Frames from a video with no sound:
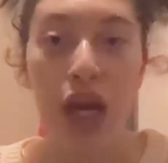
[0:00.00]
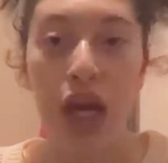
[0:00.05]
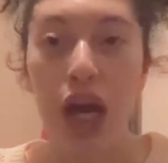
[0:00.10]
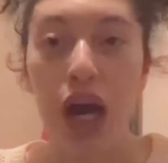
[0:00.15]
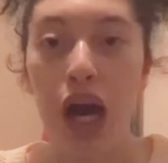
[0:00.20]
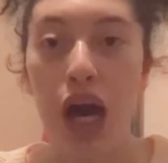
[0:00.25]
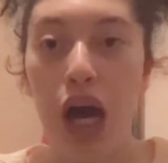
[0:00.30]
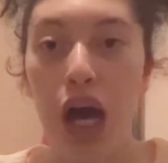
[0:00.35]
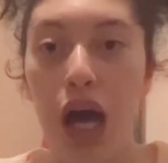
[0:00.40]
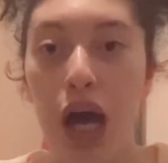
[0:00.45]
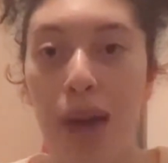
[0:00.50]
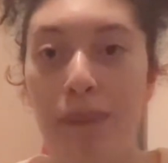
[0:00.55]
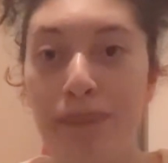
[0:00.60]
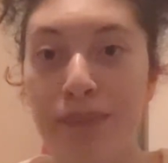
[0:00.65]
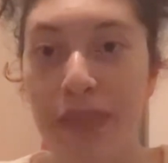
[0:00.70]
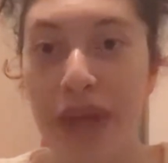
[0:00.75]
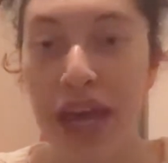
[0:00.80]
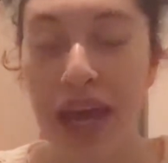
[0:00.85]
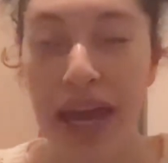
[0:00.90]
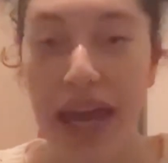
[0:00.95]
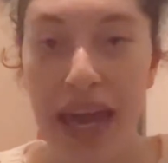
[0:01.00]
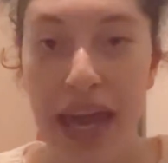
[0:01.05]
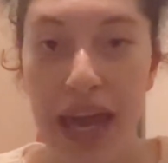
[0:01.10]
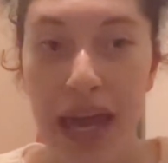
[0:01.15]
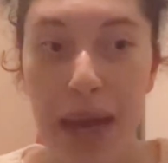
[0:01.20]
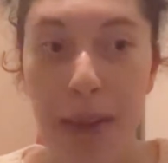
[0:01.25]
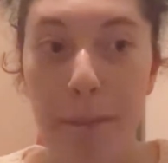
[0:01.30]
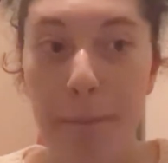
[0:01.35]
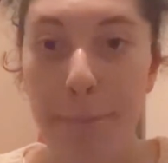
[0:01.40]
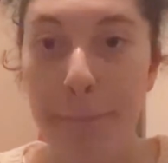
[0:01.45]
um a
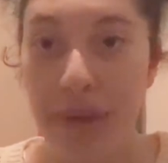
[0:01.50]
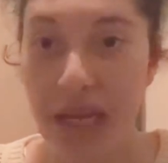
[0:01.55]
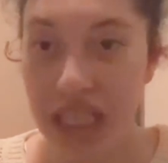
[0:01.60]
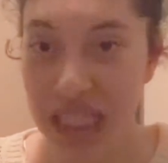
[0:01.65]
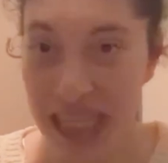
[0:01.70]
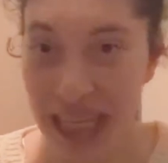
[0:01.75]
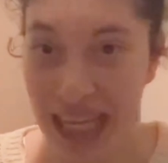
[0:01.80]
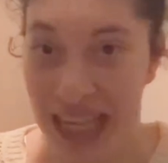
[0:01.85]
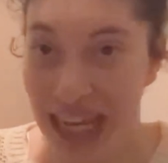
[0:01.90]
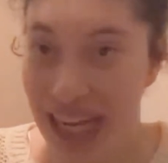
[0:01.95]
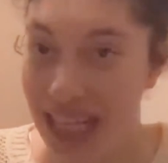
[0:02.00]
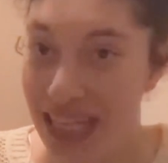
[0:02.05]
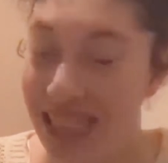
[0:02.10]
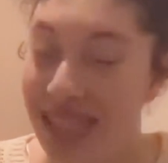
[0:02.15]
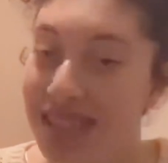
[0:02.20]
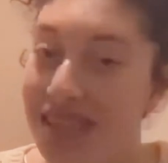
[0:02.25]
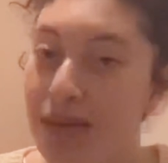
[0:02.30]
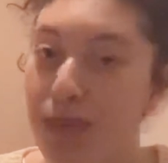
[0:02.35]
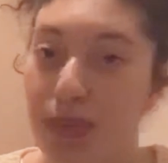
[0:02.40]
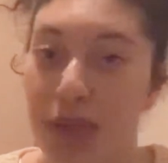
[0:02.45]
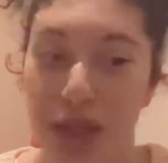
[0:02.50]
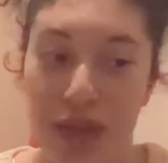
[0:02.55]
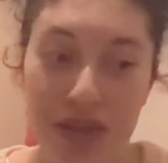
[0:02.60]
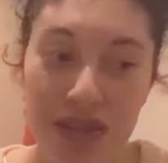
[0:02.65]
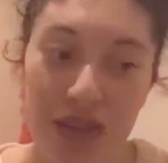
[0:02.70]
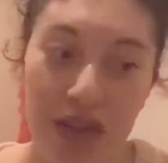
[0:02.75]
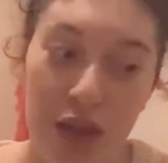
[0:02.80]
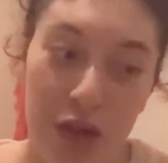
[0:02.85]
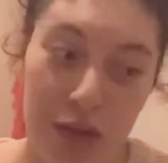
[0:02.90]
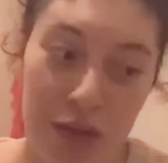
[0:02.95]
bucket list because
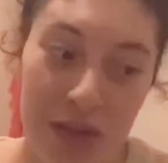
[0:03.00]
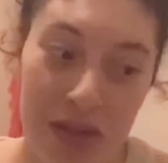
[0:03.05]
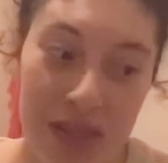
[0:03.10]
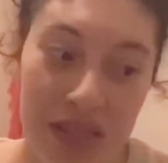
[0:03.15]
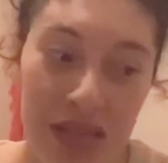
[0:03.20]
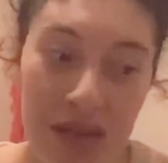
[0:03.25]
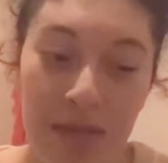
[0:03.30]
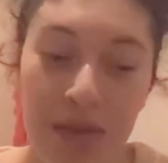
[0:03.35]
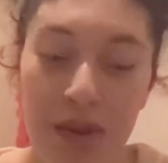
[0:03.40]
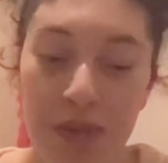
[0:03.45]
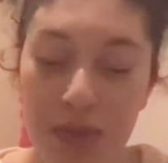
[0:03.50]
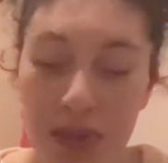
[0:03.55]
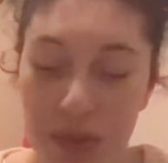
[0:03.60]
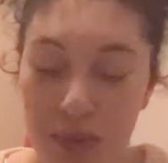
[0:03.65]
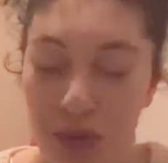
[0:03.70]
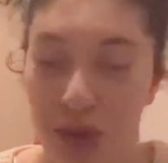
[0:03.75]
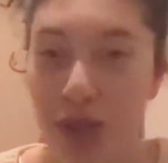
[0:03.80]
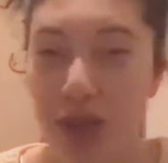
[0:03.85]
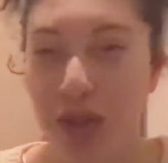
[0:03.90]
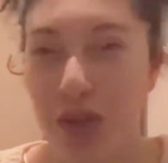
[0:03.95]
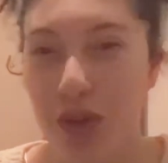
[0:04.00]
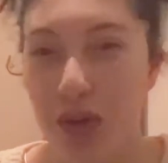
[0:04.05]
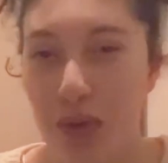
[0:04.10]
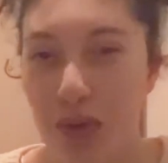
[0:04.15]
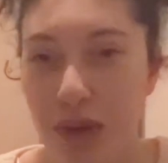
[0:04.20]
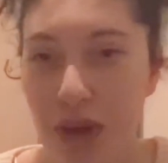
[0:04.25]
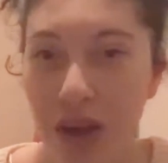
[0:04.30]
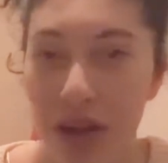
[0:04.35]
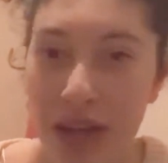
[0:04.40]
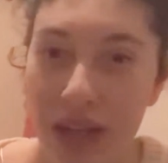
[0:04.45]
it's close to summer people are gonna go on
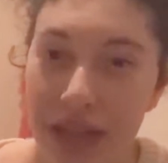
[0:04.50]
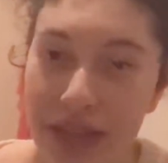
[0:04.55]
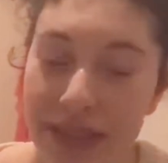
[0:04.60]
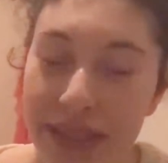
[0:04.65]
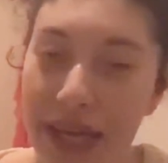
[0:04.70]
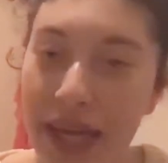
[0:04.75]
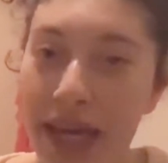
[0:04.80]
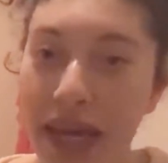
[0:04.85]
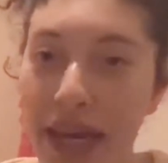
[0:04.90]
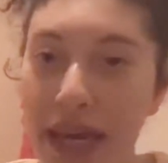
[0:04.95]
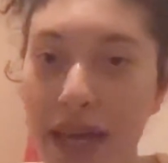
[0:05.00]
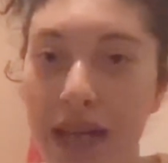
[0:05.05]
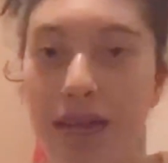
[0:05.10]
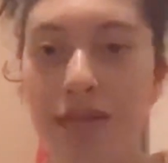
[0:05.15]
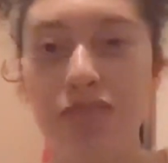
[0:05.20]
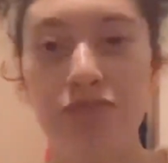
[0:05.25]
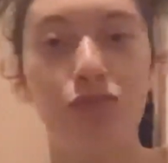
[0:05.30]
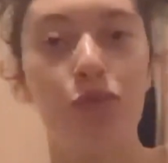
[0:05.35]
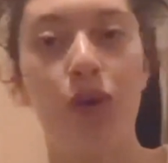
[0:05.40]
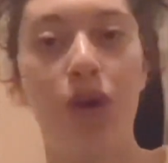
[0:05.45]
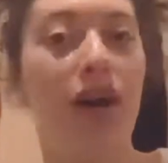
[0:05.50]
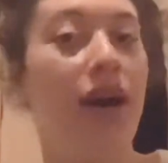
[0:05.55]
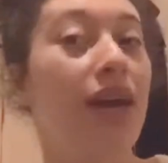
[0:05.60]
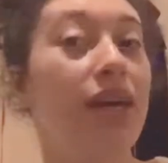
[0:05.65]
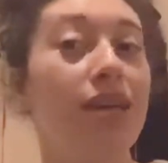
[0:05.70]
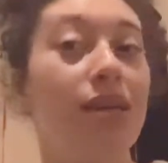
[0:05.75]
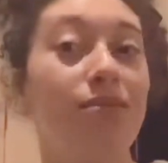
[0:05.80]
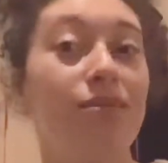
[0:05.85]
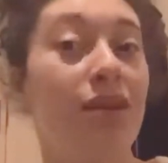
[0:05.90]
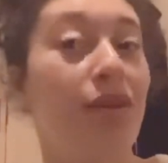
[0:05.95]
holiday well i
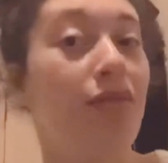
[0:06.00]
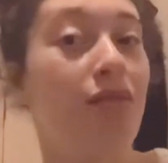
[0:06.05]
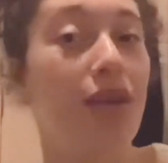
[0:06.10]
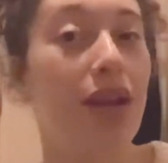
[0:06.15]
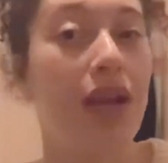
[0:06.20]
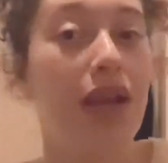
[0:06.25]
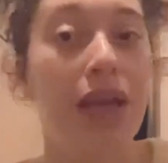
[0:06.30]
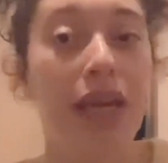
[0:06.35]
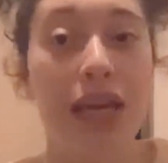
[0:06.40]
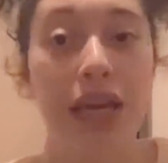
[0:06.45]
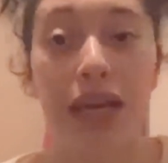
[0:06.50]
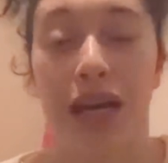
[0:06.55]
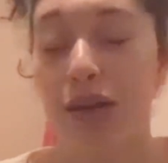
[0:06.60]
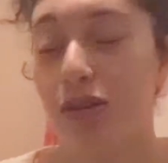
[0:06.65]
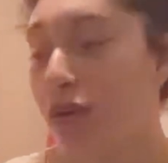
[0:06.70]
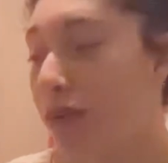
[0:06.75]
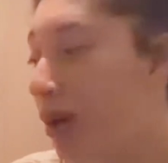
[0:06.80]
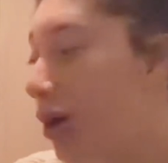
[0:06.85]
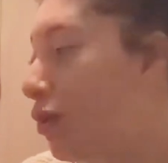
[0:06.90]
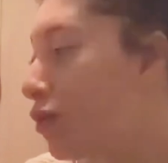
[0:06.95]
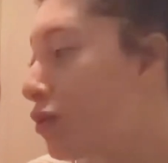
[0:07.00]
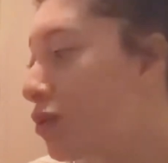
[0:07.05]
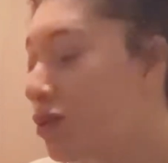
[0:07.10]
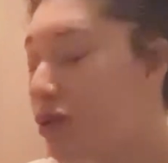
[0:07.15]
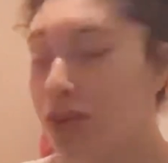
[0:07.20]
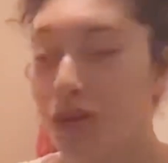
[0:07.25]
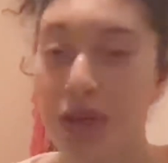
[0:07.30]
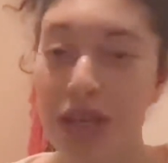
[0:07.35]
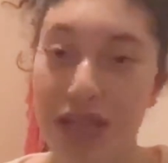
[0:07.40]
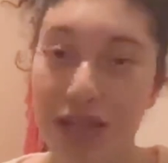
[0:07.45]
am definitely i got my whole
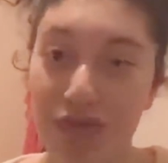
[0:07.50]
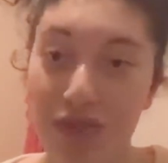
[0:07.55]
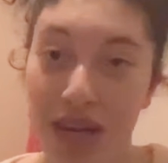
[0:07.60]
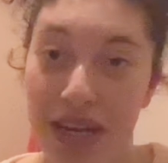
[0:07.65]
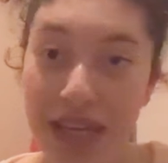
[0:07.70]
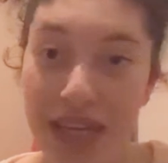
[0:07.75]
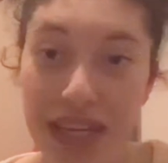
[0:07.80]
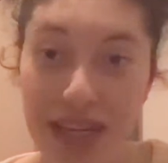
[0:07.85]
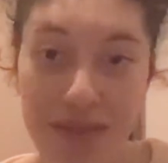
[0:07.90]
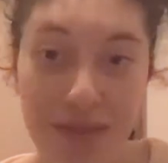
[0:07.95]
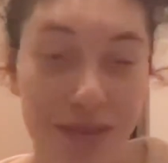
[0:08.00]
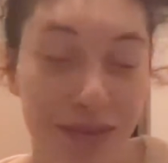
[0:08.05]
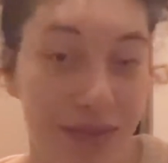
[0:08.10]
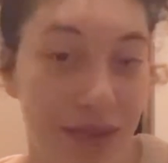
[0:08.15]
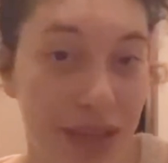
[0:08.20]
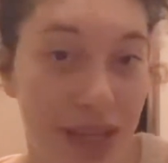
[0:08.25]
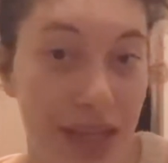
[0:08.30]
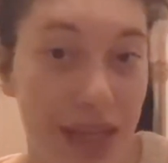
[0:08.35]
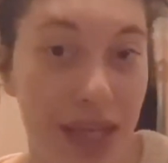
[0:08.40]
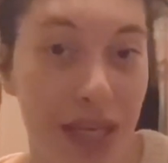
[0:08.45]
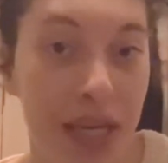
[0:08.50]
suitcase ready and everything